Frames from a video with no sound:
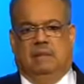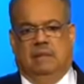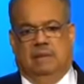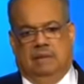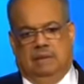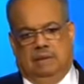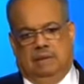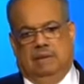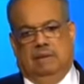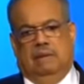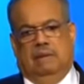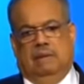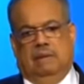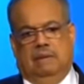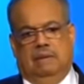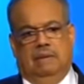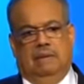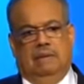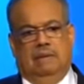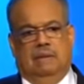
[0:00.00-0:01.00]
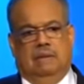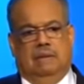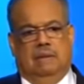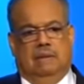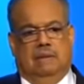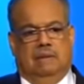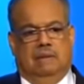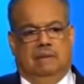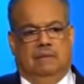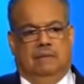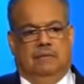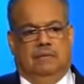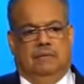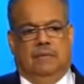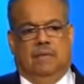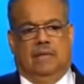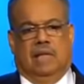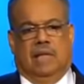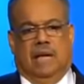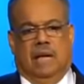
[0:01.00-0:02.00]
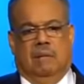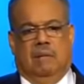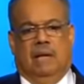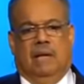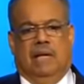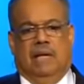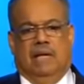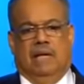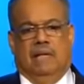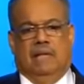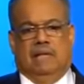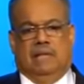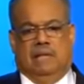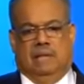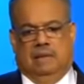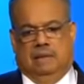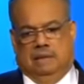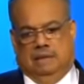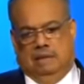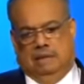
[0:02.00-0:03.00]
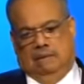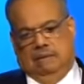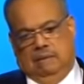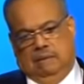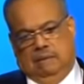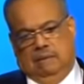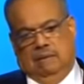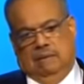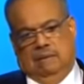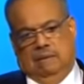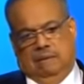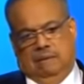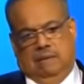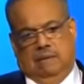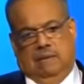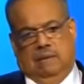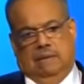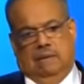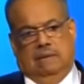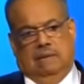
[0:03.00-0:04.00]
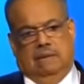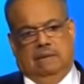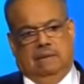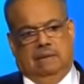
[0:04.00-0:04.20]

well, you know, for a guy my age, all right,